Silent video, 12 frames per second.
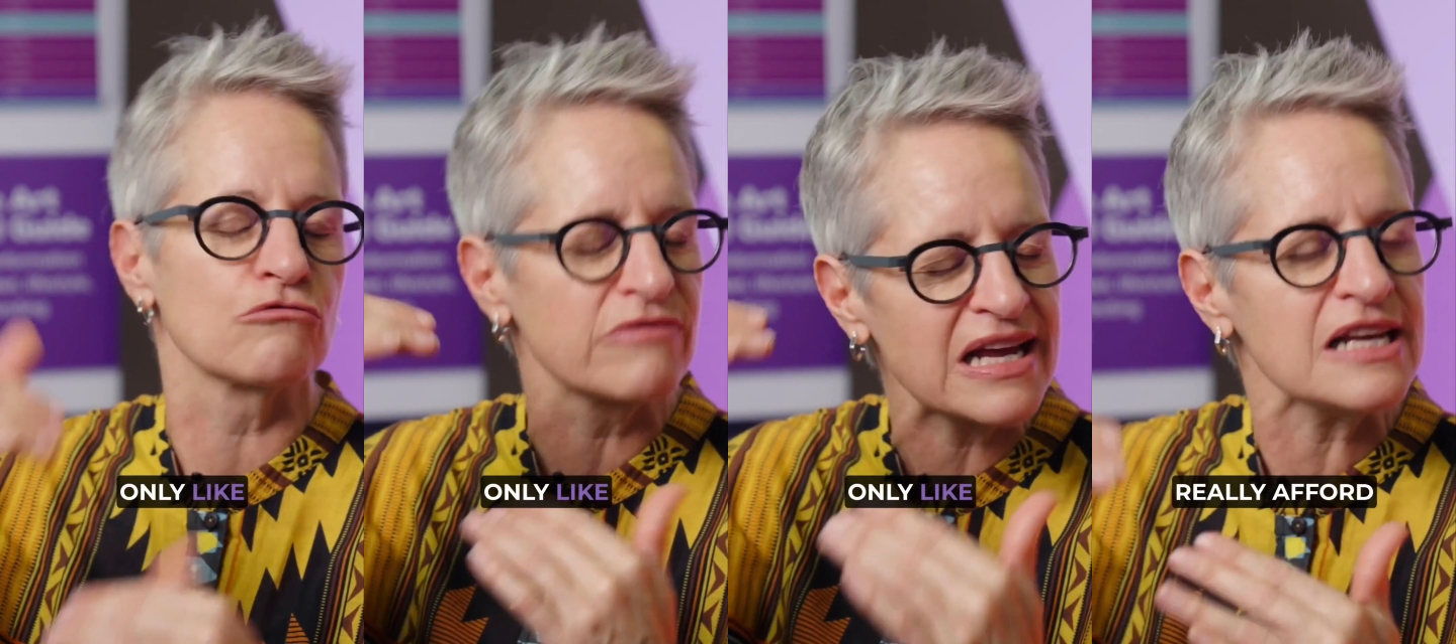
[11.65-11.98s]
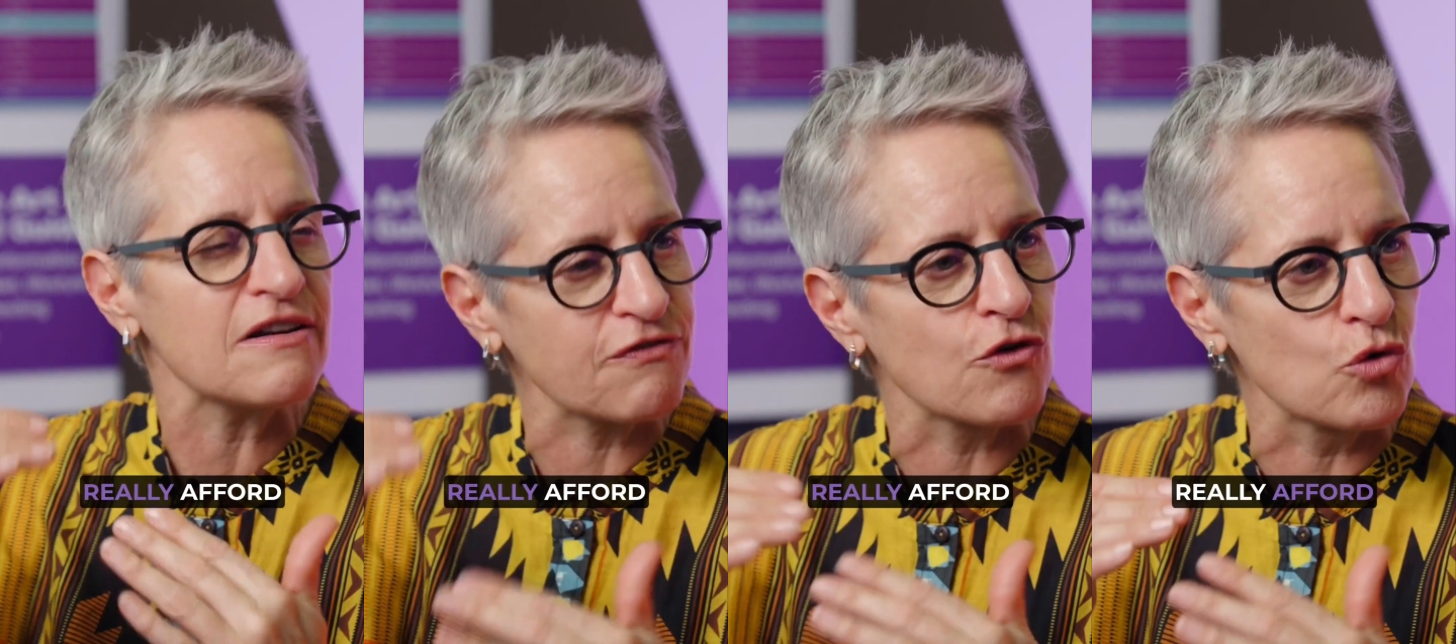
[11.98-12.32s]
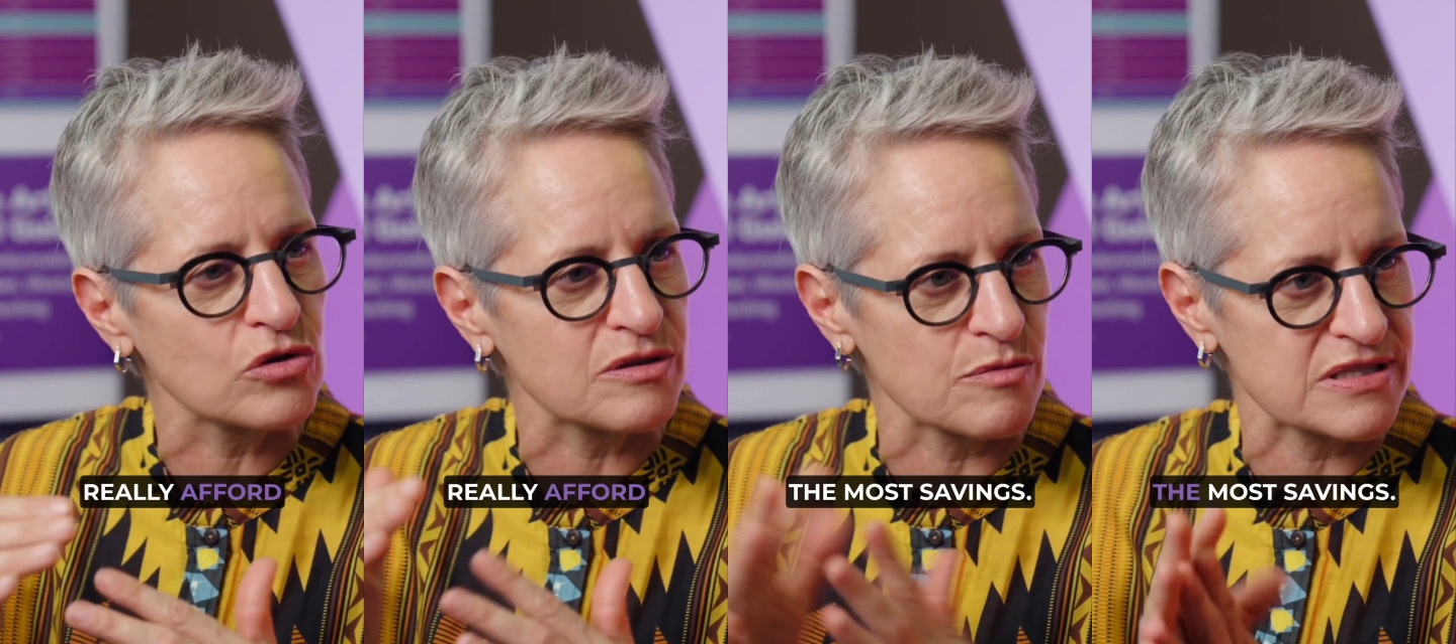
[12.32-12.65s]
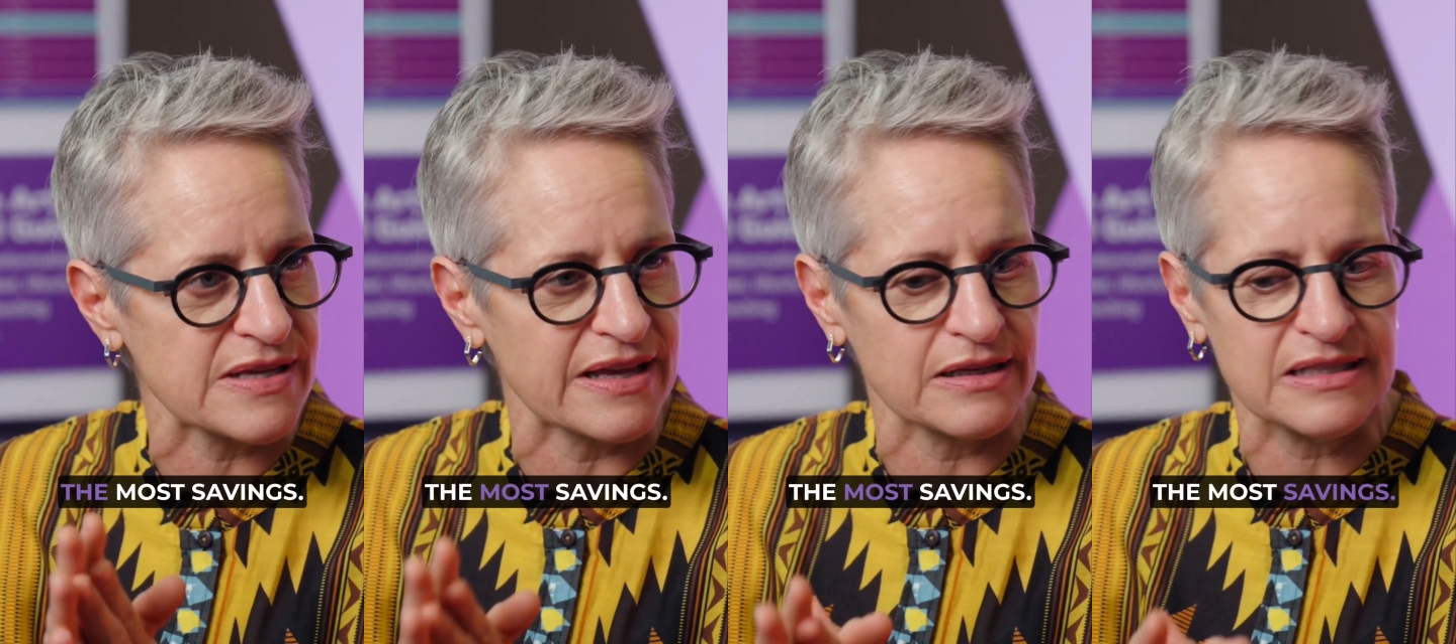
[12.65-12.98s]
really afford the
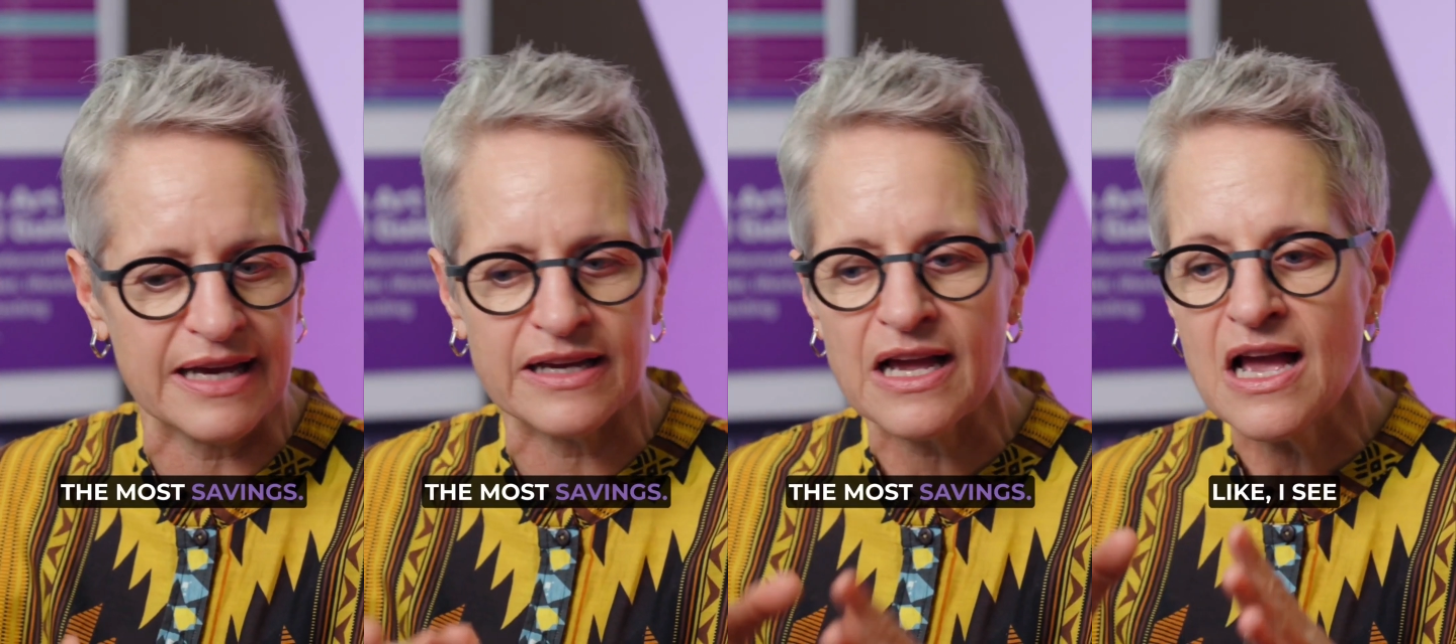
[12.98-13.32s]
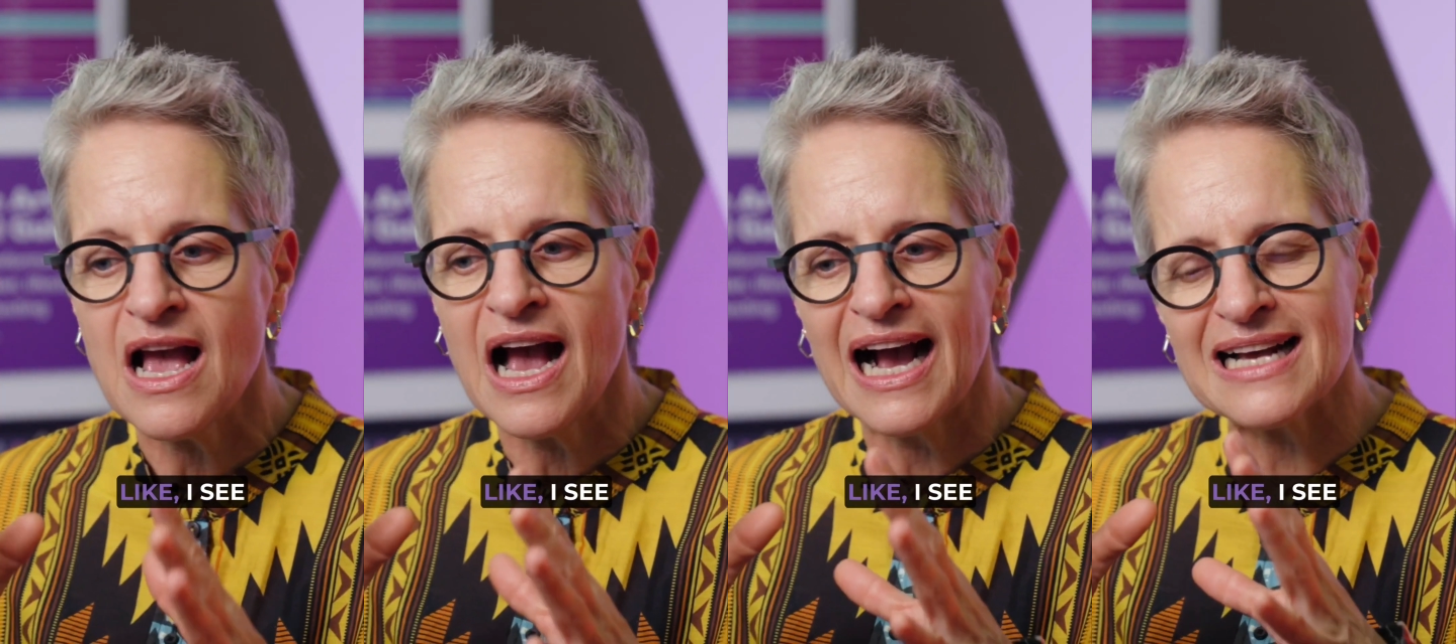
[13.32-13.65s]
most savings. Like,